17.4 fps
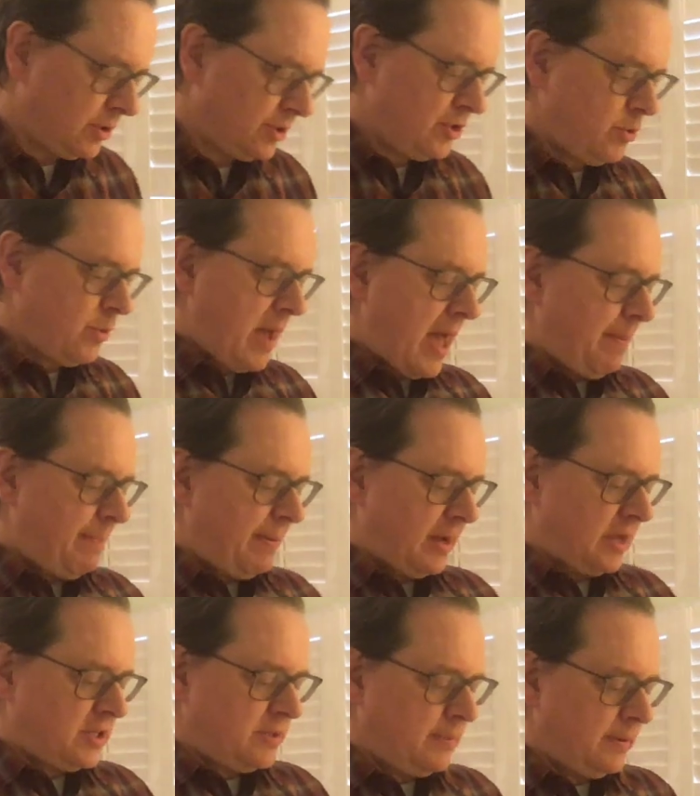too
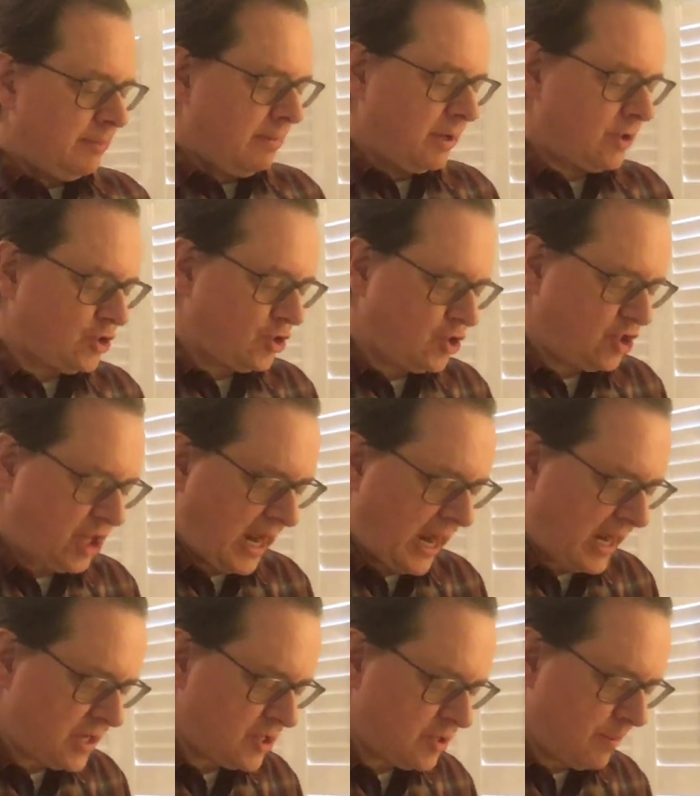epic to be much
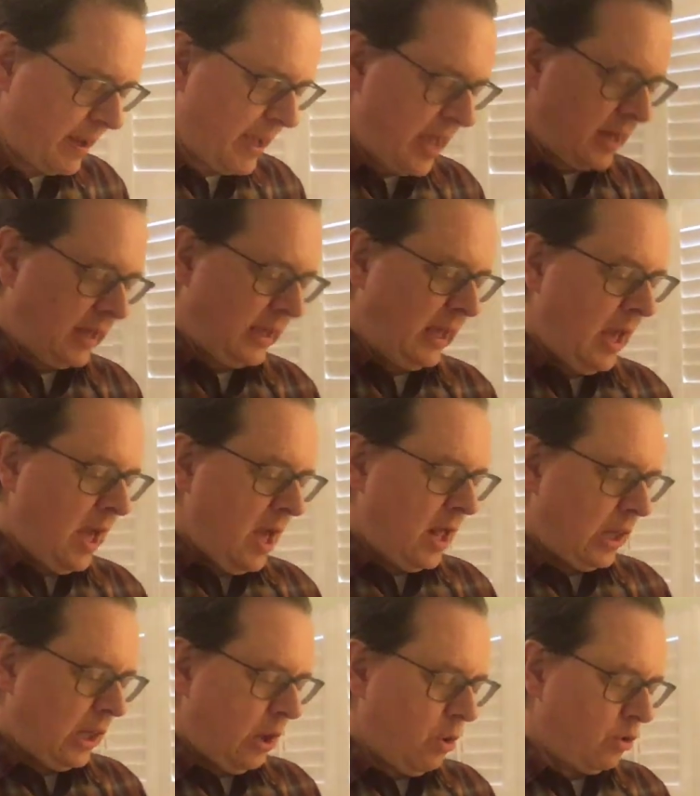changed by any
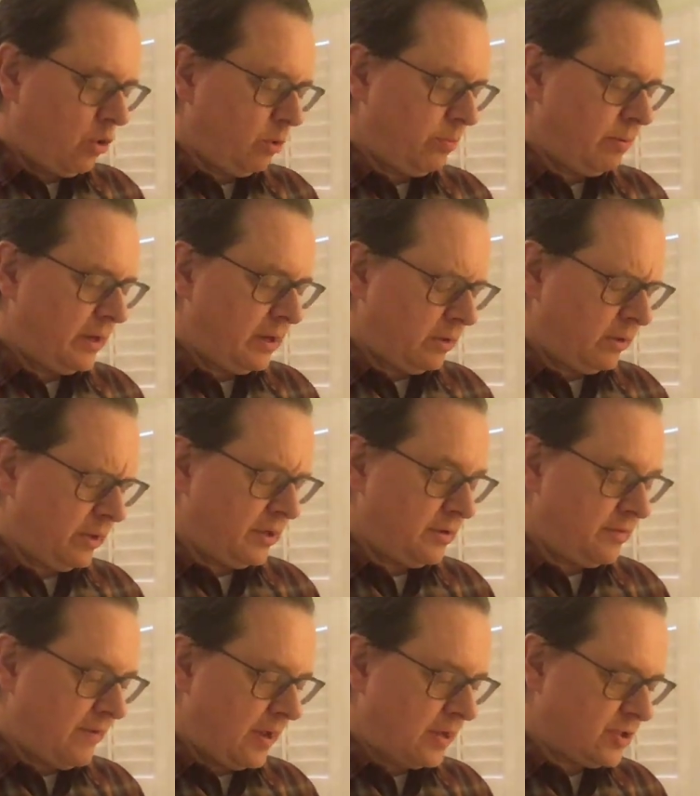local political
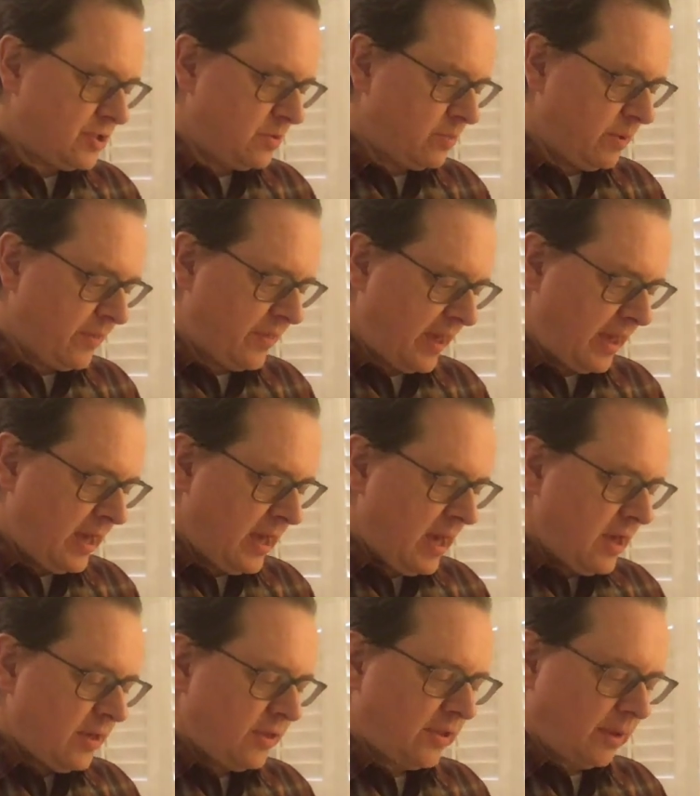intervention. With a
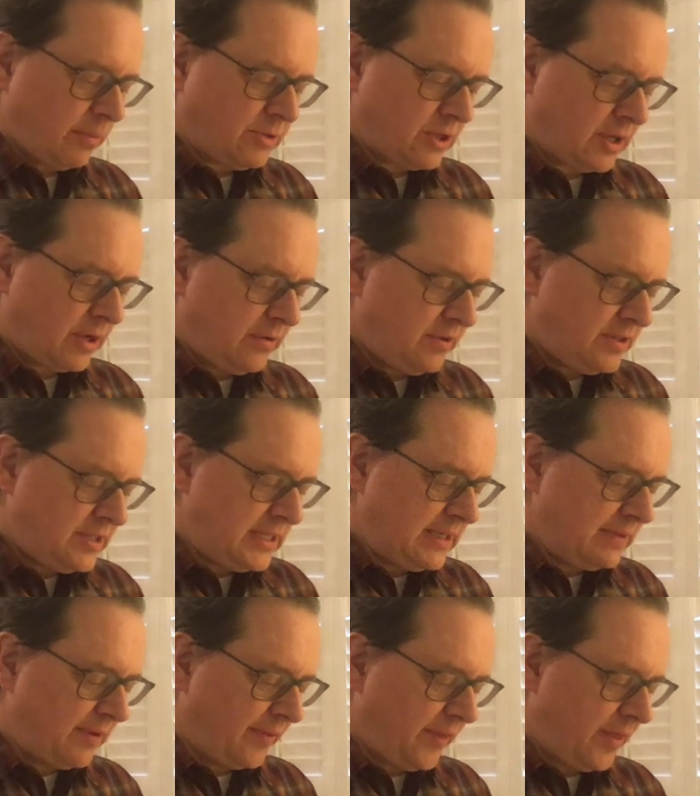subject
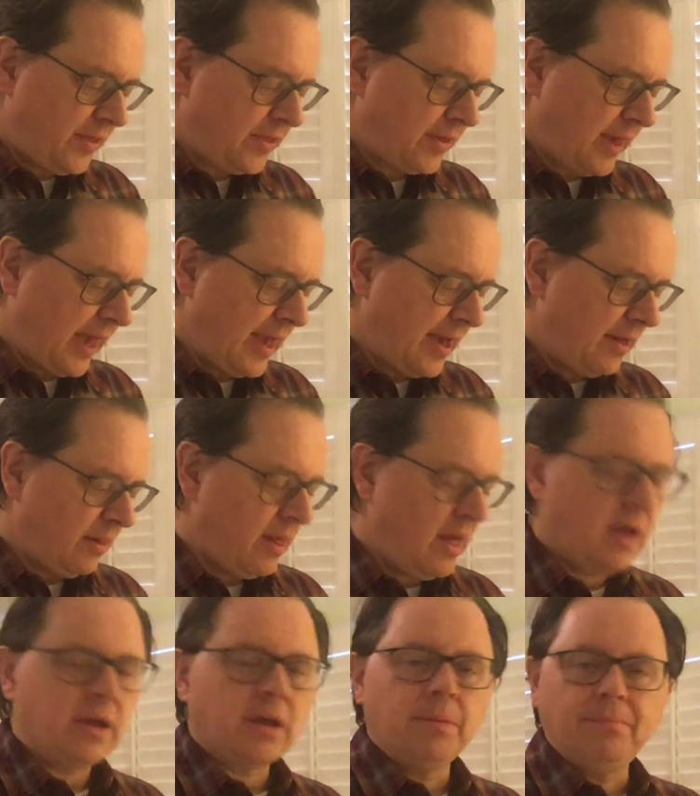conceived on this scale,
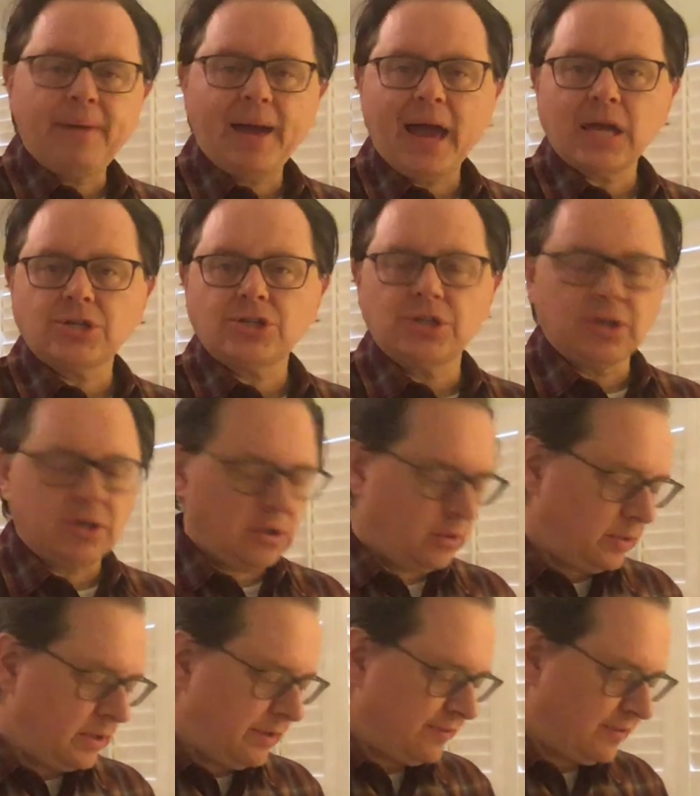compassion can
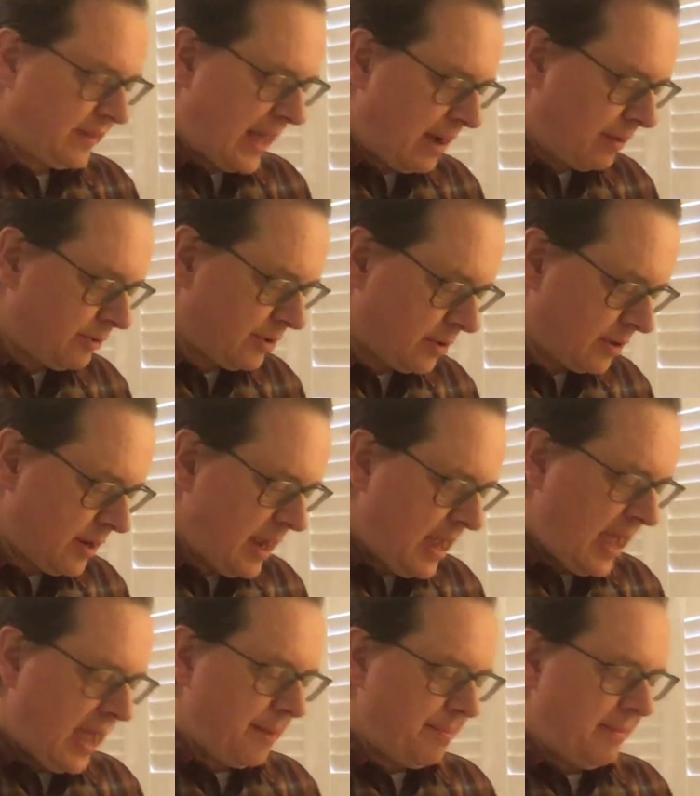only flounder
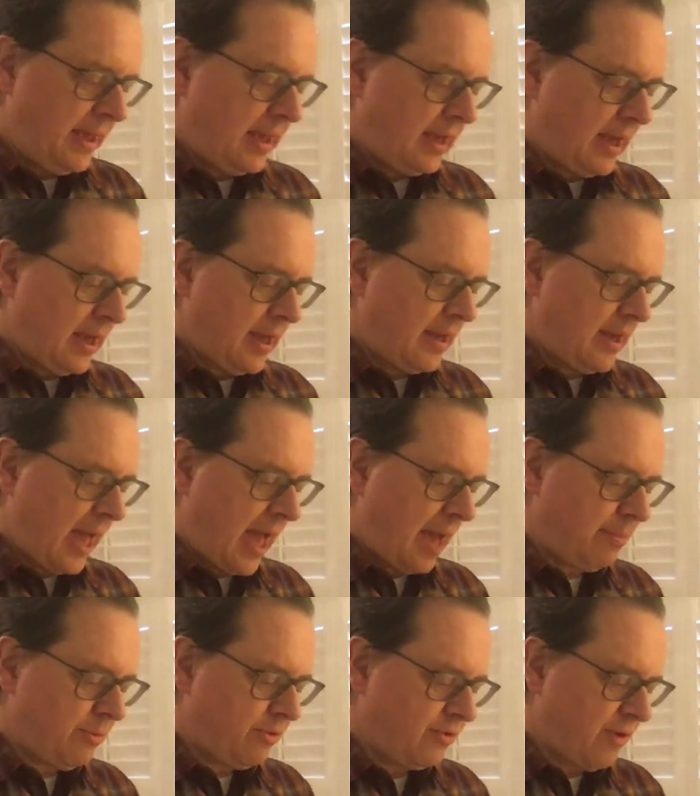and make
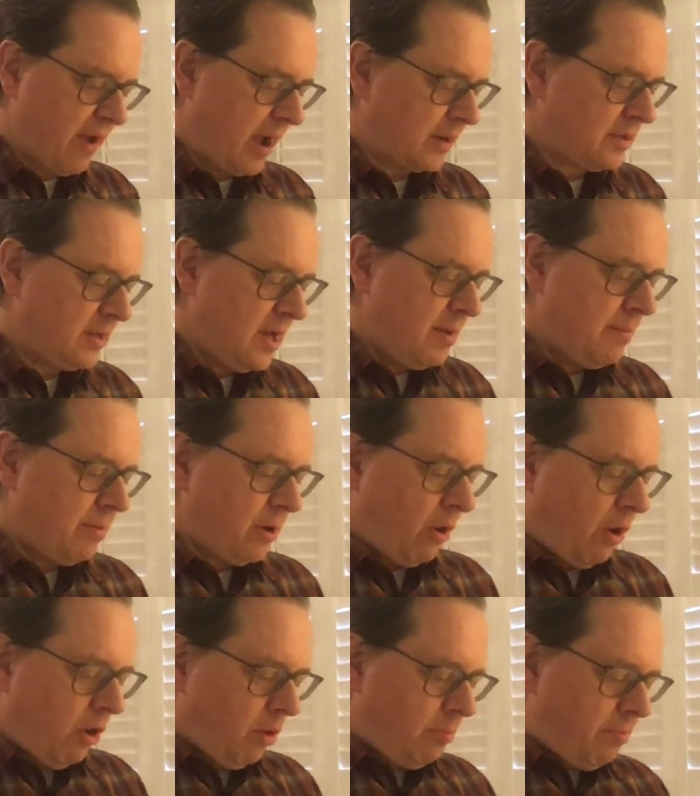abstract, but
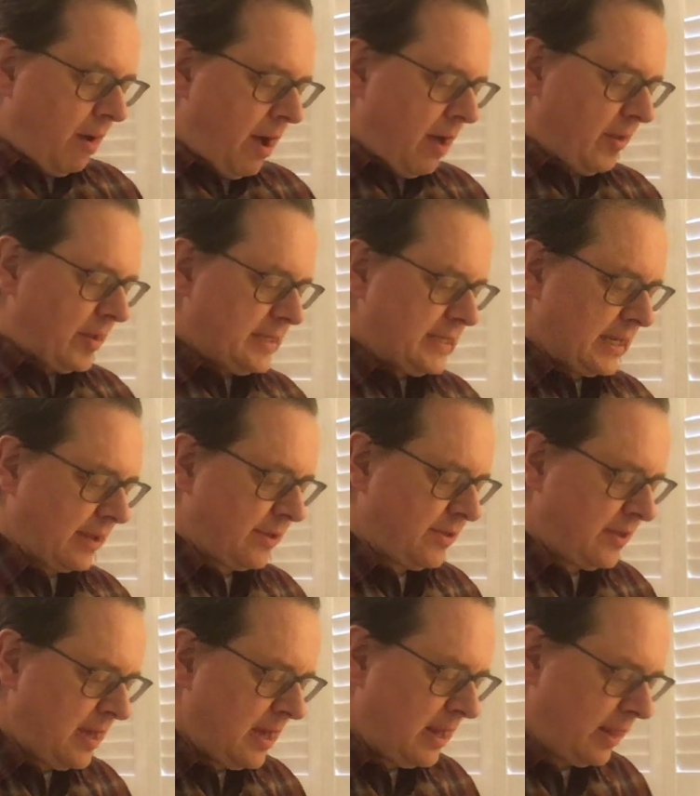all
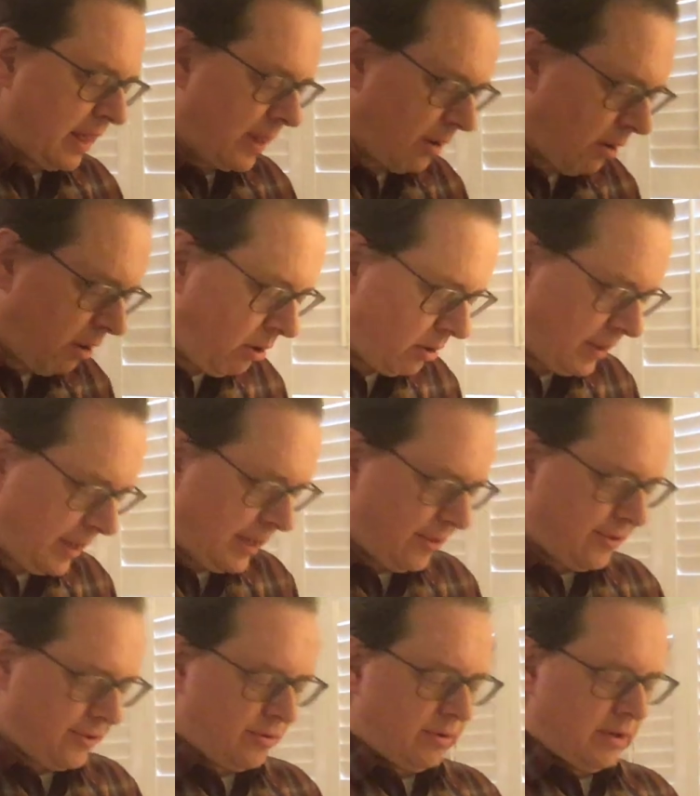politics, like all
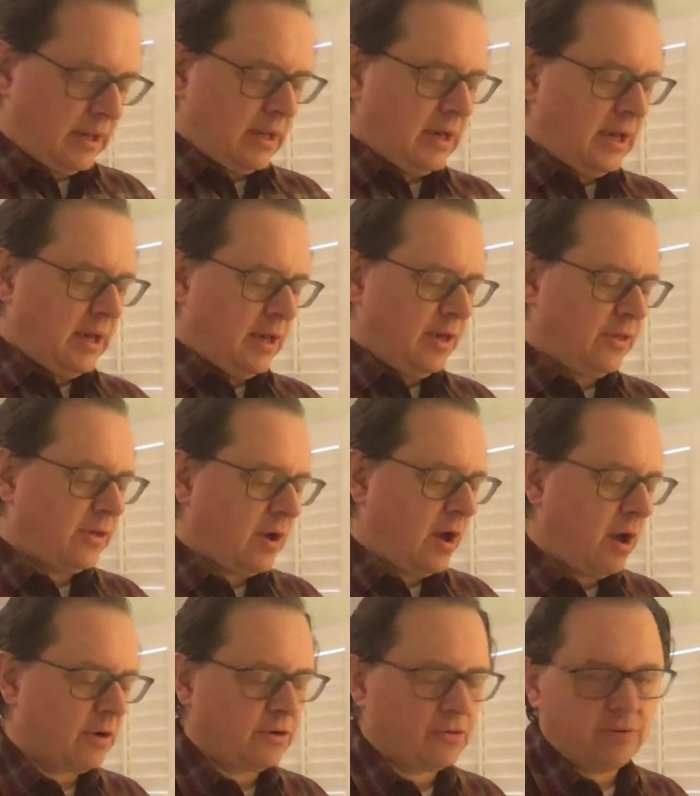history, is
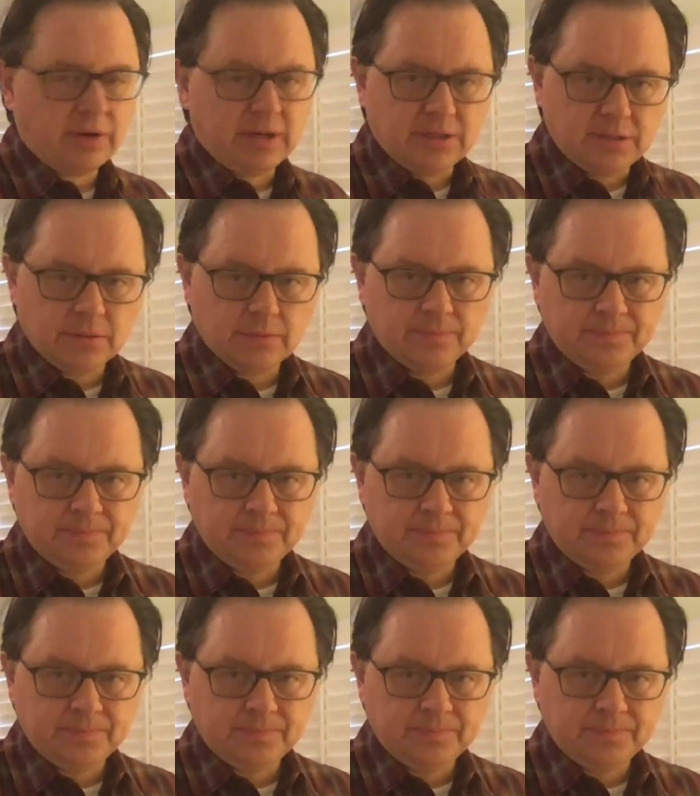concrete.